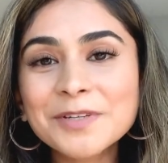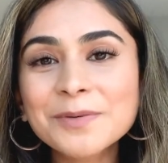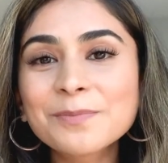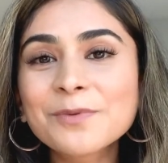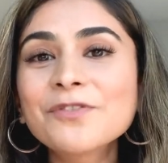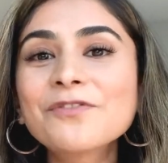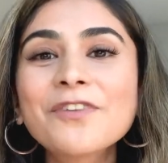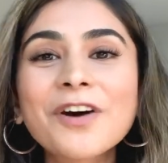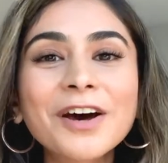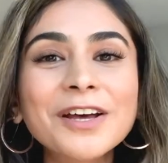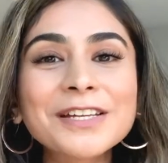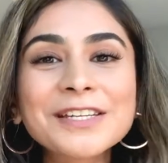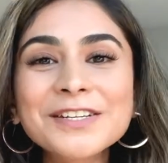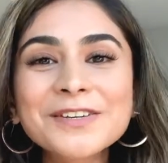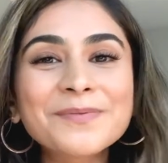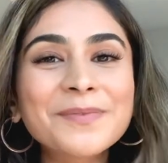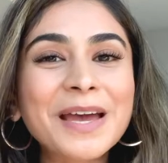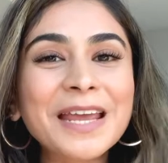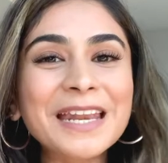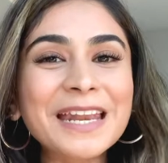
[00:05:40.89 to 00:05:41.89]
to move on
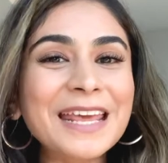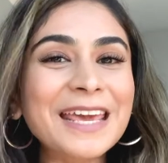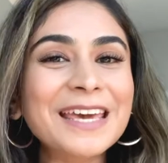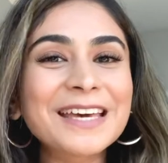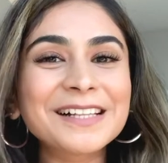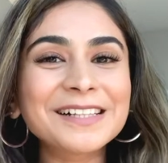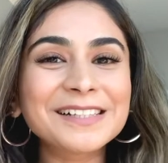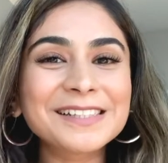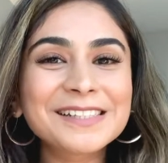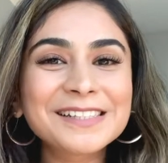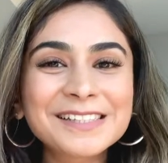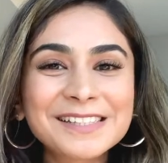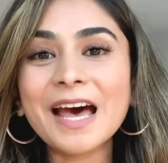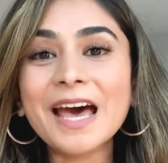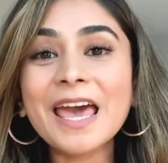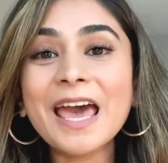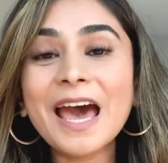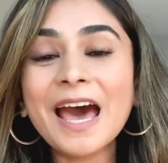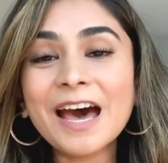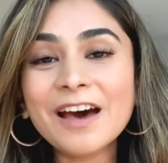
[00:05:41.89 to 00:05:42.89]
to my nails.
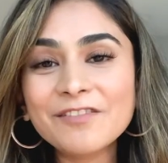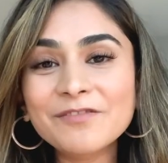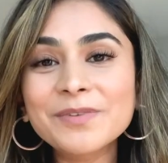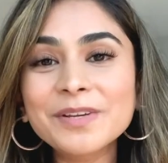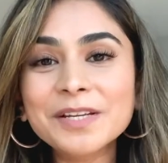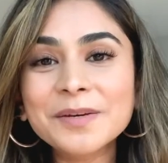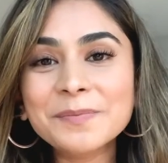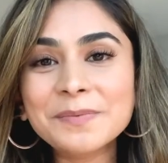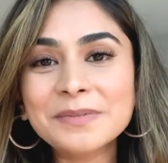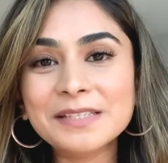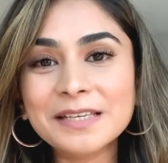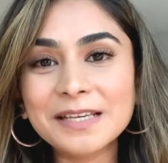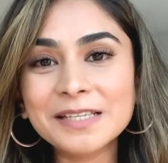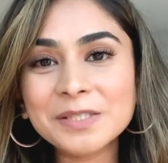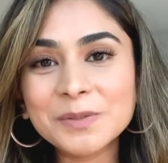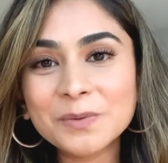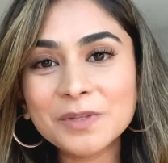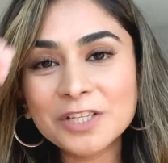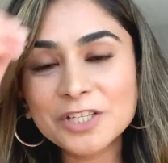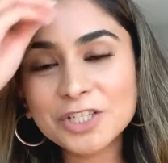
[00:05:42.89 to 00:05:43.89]
I have been obsessed with the